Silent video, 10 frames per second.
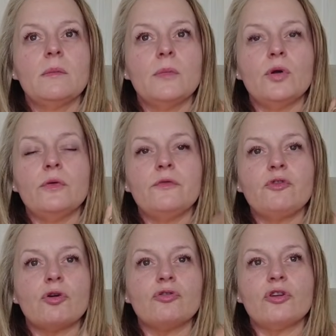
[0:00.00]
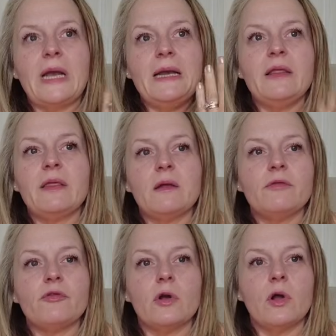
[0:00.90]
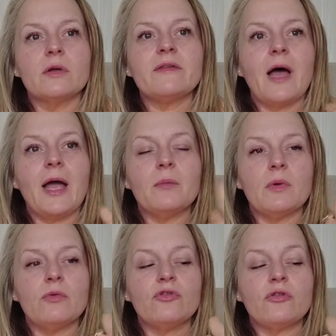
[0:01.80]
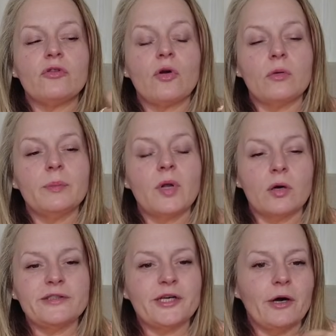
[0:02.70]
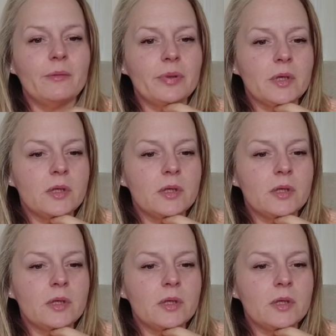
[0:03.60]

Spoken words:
moved or done anything for a long time. It was just all blocked up.